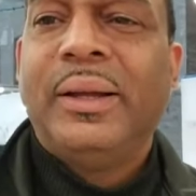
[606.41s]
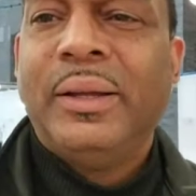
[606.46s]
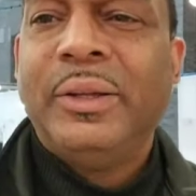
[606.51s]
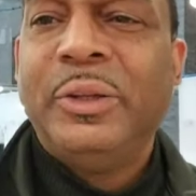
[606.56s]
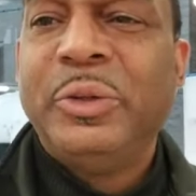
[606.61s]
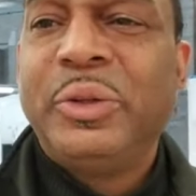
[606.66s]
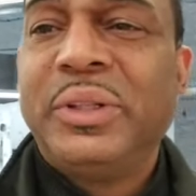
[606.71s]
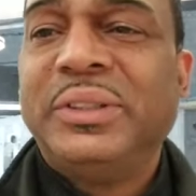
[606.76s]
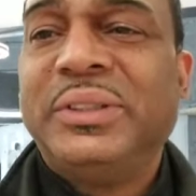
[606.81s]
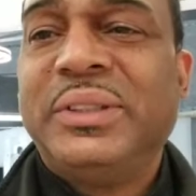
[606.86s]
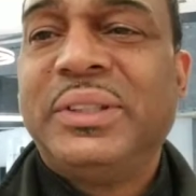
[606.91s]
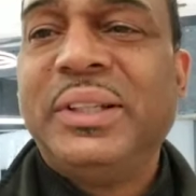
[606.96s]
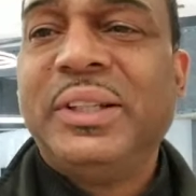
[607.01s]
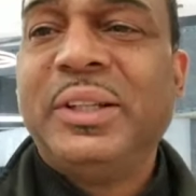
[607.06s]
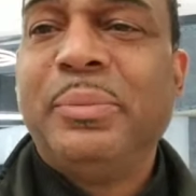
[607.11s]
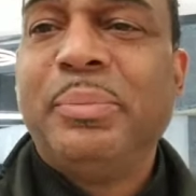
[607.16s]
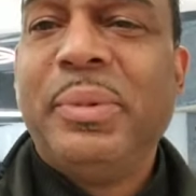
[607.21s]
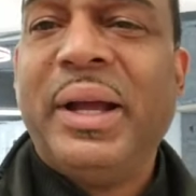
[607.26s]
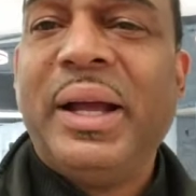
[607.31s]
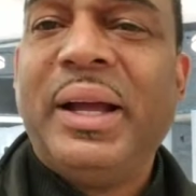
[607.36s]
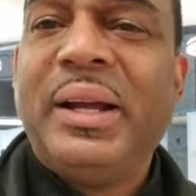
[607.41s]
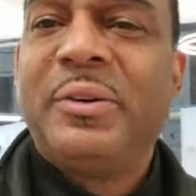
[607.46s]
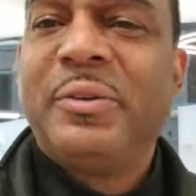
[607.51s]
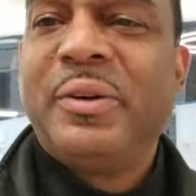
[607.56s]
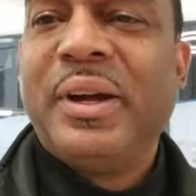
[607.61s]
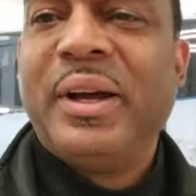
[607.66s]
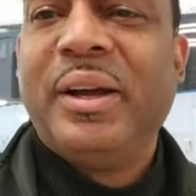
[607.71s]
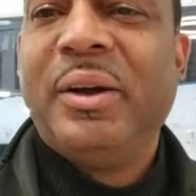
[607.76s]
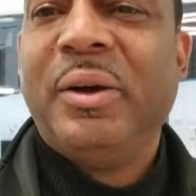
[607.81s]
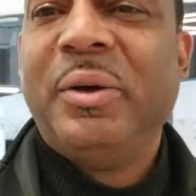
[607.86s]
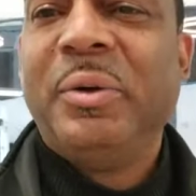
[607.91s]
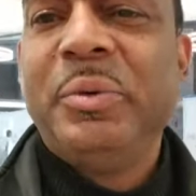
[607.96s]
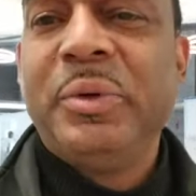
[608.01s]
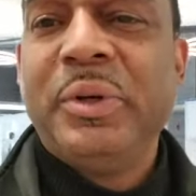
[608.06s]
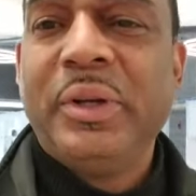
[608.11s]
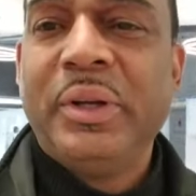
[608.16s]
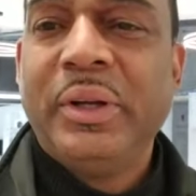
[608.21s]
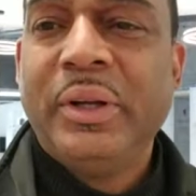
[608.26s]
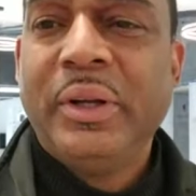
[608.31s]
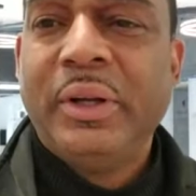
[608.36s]
You can see in the background
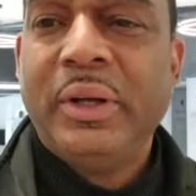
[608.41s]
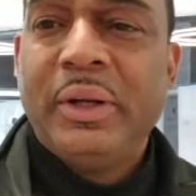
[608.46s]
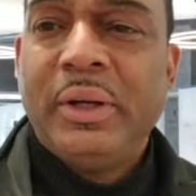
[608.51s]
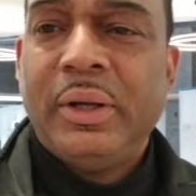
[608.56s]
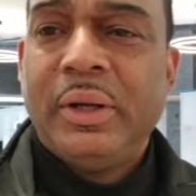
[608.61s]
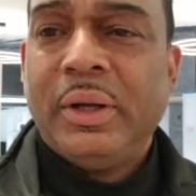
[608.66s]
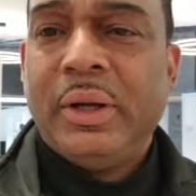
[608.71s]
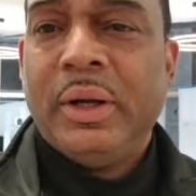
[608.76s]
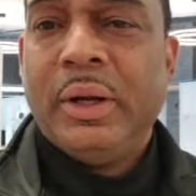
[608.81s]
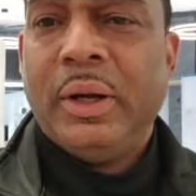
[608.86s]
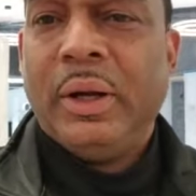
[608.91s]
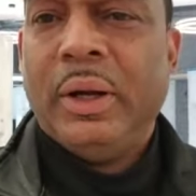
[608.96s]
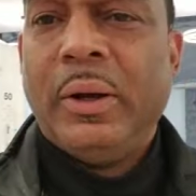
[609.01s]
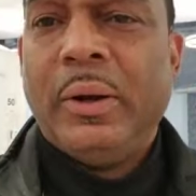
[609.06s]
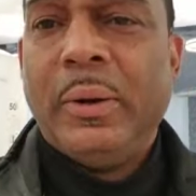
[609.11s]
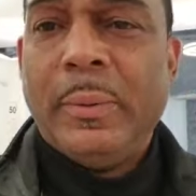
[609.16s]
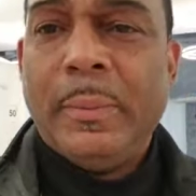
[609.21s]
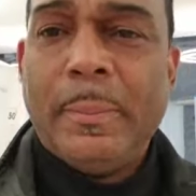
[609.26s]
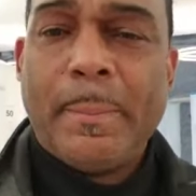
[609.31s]
uh,